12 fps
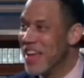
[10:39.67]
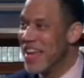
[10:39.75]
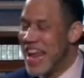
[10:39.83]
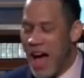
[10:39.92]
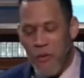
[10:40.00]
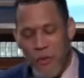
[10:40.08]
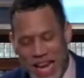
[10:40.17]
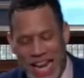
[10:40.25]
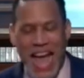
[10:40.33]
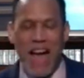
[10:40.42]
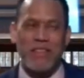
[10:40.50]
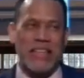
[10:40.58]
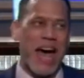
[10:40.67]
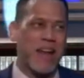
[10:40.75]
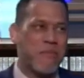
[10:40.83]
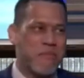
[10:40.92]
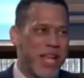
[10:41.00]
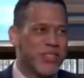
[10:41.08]
Now, we didn't have a lot
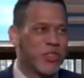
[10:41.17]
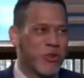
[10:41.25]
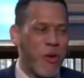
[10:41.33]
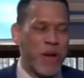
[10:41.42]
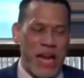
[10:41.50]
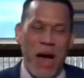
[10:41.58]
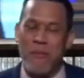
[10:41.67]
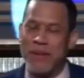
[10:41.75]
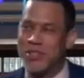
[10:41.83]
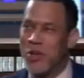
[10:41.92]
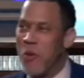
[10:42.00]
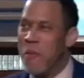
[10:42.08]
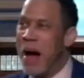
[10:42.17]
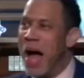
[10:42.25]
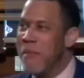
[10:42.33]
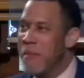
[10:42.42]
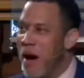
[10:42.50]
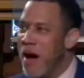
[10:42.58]
of means growing up, and so
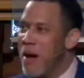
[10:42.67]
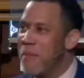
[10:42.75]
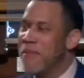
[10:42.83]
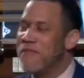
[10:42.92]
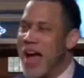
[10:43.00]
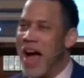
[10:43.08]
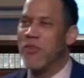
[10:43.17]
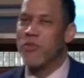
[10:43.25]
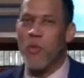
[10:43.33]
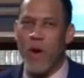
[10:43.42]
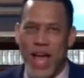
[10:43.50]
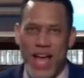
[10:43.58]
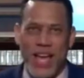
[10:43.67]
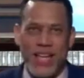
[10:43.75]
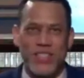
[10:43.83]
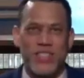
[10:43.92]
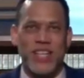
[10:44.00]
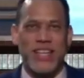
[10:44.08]
my mom found
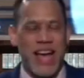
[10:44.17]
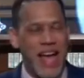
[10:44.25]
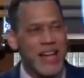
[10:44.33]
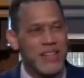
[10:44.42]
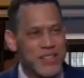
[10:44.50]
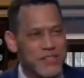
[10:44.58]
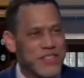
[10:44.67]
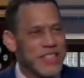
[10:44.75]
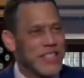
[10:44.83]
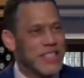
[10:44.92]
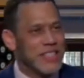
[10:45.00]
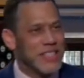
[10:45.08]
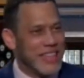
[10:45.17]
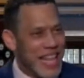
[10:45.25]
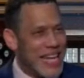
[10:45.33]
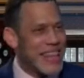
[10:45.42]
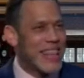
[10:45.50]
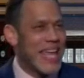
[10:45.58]
ways to kind of
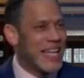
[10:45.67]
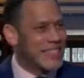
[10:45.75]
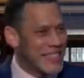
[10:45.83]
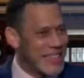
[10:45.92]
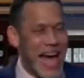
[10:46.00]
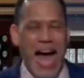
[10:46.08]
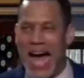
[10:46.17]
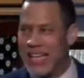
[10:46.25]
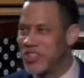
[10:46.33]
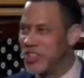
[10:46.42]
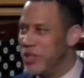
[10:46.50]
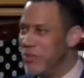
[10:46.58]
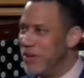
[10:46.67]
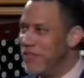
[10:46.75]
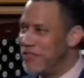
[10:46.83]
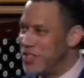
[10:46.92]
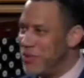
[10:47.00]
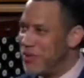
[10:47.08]
let things last. She would,
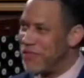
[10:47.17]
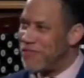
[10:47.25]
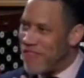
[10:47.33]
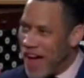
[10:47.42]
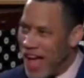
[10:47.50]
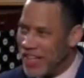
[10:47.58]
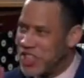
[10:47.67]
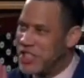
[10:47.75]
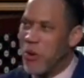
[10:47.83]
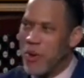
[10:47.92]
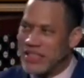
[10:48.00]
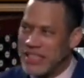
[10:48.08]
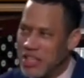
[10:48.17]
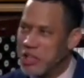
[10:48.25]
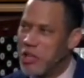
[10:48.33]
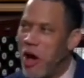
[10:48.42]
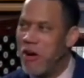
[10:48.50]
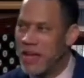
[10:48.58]
she would find, she'd always see the
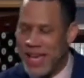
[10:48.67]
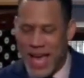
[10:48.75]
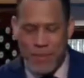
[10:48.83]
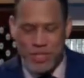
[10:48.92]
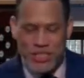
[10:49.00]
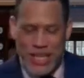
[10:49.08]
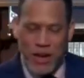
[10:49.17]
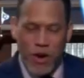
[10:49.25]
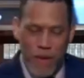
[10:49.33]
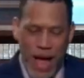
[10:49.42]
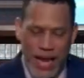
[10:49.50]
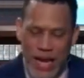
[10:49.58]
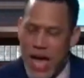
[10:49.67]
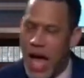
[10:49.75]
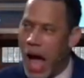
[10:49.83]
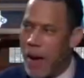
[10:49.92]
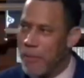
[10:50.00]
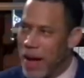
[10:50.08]
long game. She's like, all right,
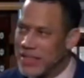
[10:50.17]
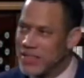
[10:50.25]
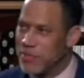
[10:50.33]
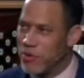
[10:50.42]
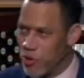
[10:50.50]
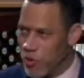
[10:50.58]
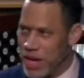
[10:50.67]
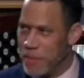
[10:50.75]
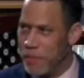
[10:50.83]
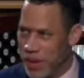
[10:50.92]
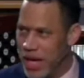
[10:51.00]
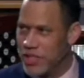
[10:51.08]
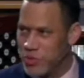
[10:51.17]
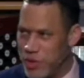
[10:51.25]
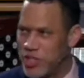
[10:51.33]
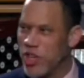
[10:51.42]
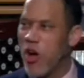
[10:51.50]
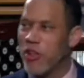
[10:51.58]
I bought some green punch. We
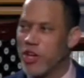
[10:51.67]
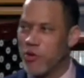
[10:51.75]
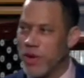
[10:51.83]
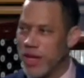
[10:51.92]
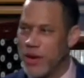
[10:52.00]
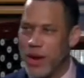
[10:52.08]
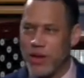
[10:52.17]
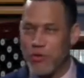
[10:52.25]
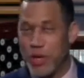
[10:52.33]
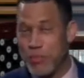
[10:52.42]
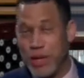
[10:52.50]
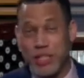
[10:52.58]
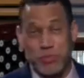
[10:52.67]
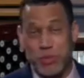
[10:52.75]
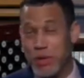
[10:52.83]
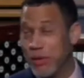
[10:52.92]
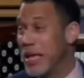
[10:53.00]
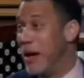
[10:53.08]
used to call it green, you know, not green punch, but
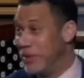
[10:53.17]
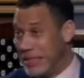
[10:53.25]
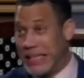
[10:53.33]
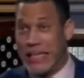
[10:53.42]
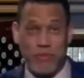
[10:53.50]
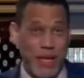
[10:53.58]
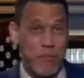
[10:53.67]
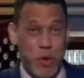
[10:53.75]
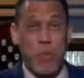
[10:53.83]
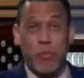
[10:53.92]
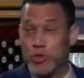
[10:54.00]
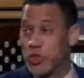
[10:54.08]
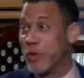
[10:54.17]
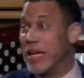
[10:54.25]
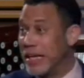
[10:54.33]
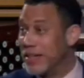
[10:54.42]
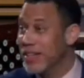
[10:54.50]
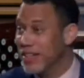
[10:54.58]
well, yeah, we did. We had purple drink
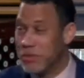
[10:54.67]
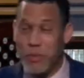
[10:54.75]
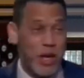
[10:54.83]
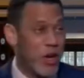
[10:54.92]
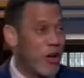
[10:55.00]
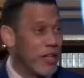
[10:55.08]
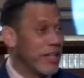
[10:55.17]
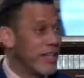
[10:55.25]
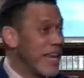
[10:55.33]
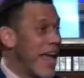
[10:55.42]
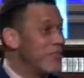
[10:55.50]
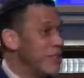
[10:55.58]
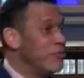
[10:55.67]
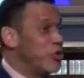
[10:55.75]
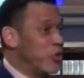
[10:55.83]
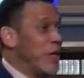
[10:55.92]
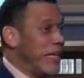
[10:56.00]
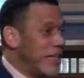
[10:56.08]
is what we call it. Can I have some
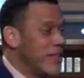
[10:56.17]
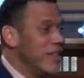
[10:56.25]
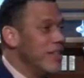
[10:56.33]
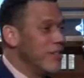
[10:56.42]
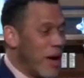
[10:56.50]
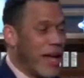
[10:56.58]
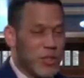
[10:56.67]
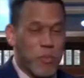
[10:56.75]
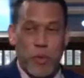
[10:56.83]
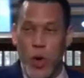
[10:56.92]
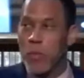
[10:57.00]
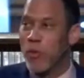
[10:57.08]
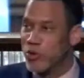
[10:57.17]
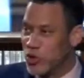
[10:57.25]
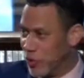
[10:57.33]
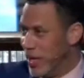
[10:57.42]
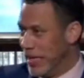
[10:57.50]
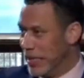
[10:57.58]
drink, right? So purple
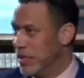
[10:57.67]
drink.